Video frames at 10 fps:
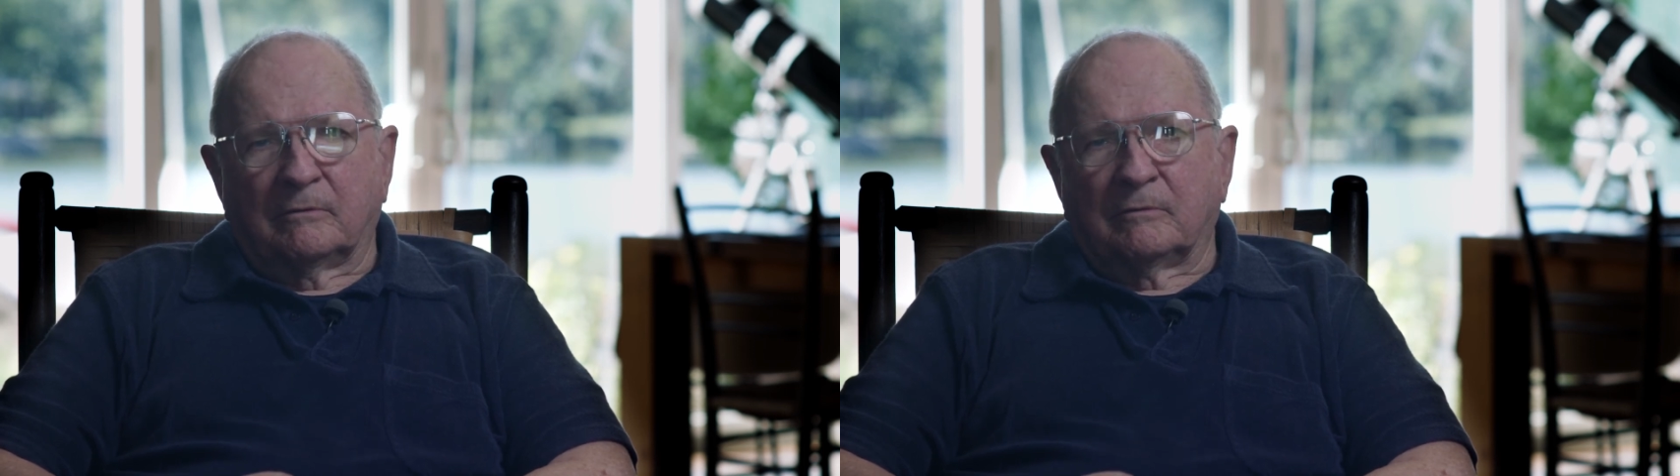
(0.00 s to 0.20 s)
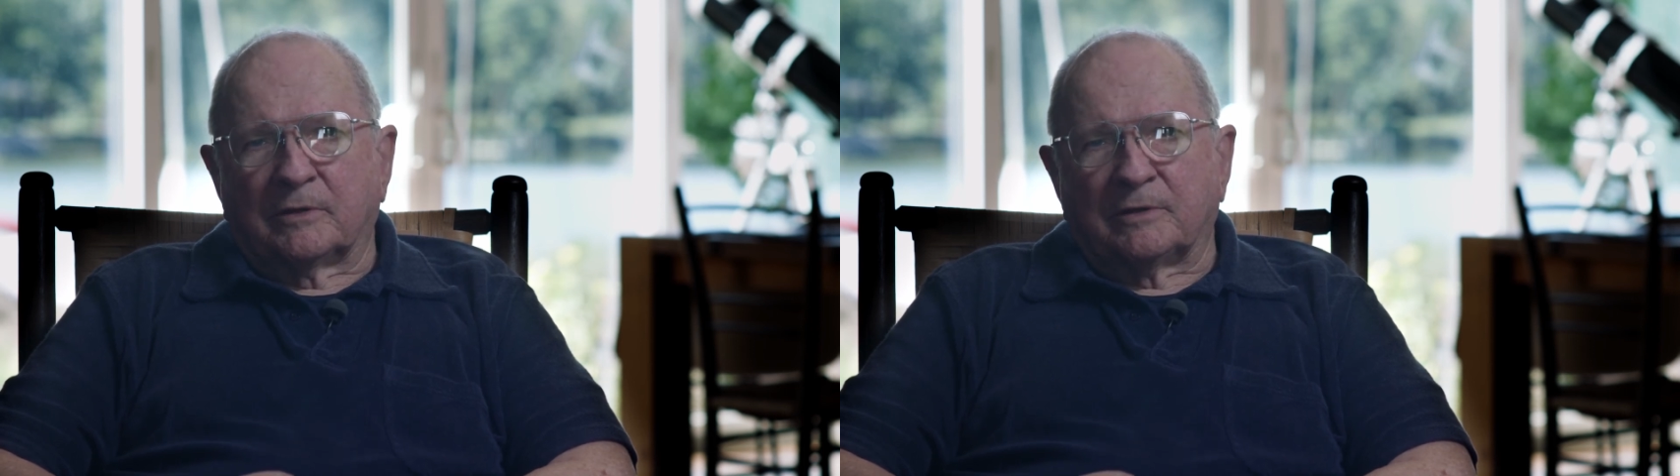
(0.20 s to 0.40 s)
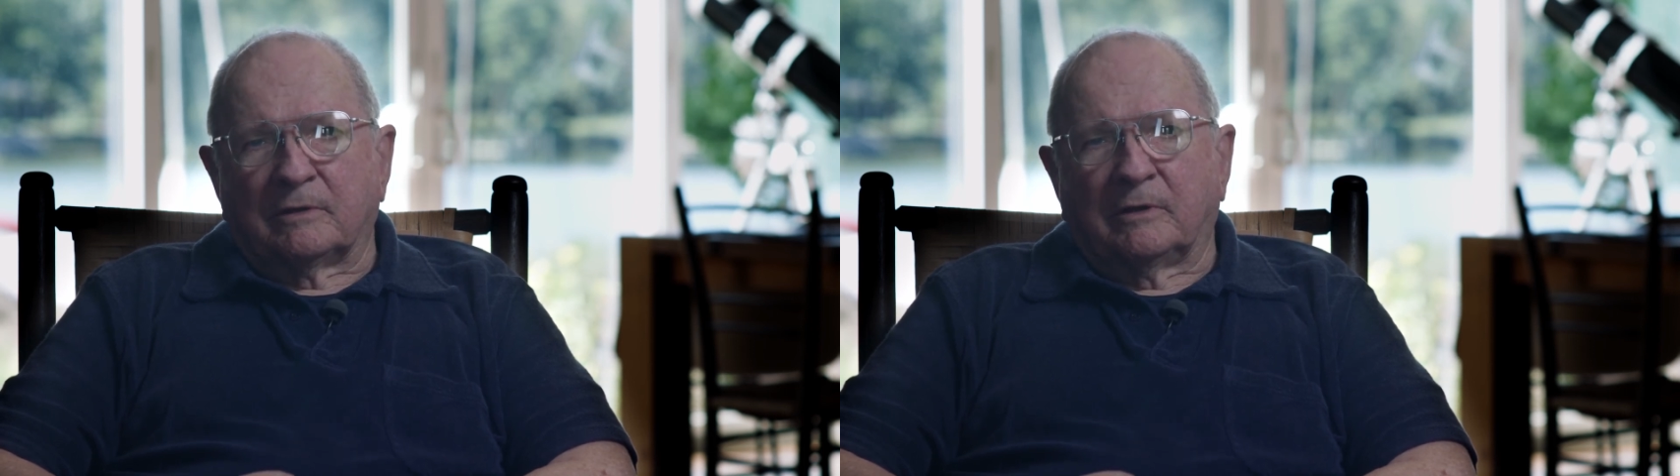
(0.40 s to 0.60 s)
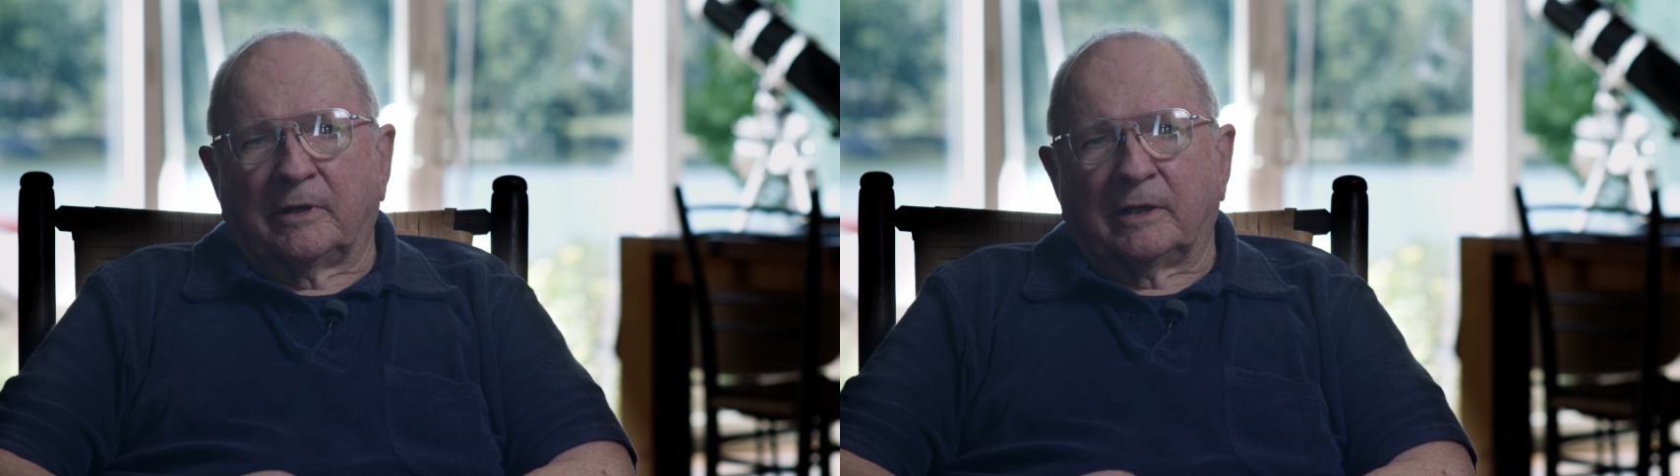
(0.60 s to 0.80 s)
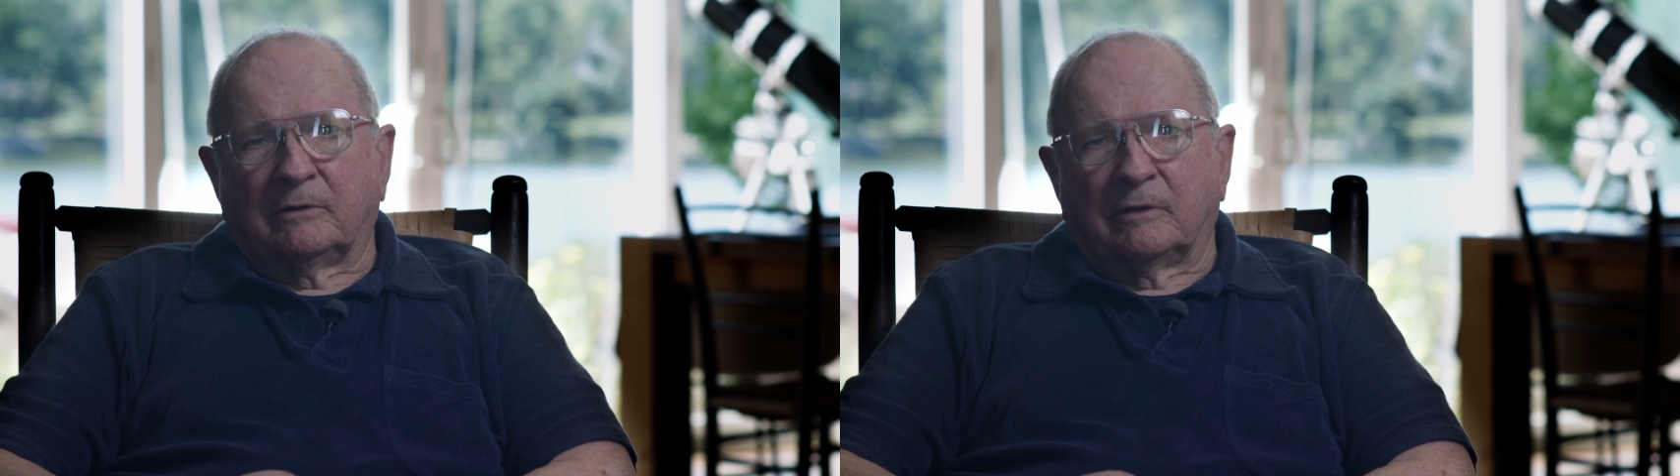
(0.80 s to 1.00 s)
It wasn't all
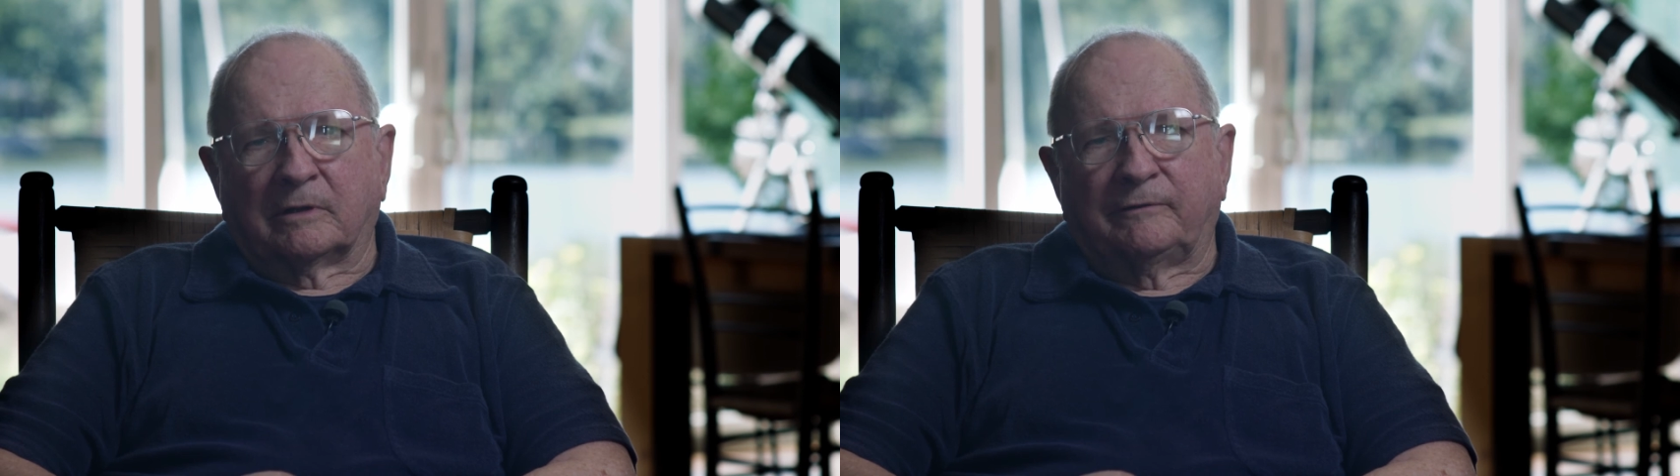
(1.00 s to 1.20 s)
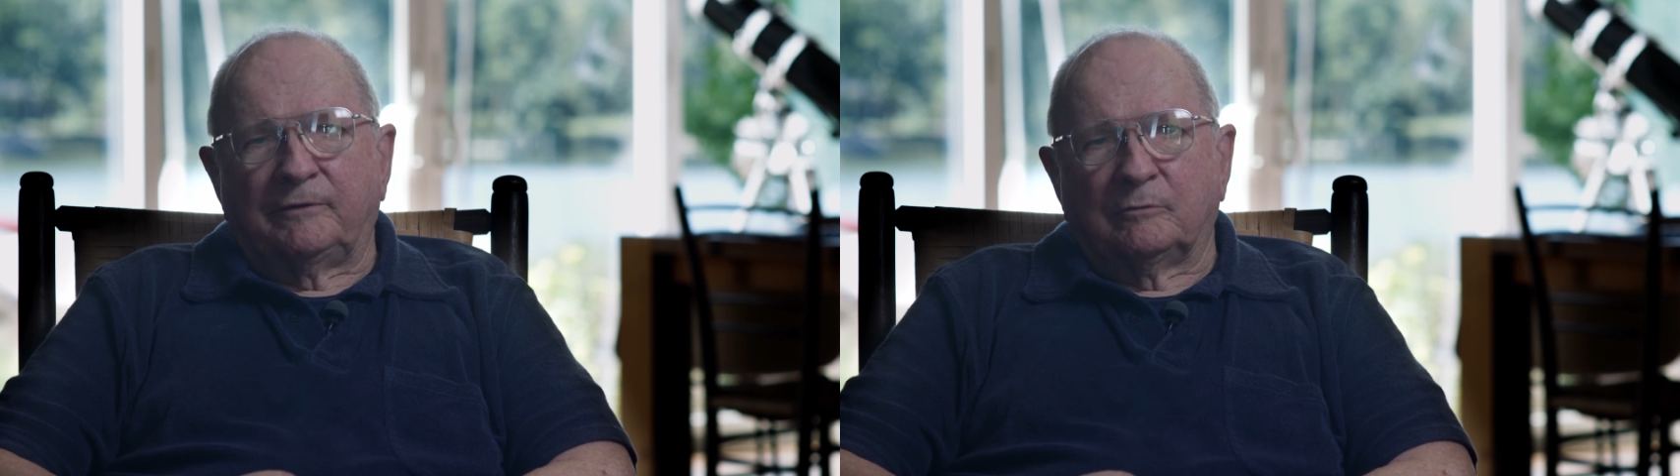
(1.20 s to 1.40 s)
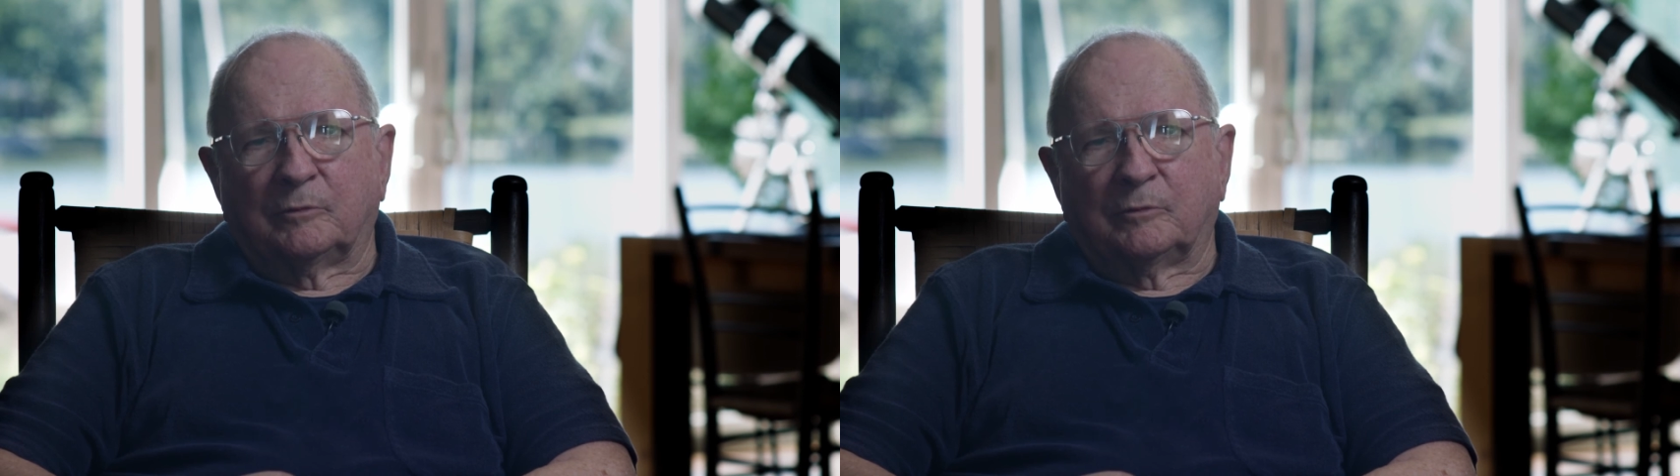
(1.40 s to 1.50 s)
that long, a few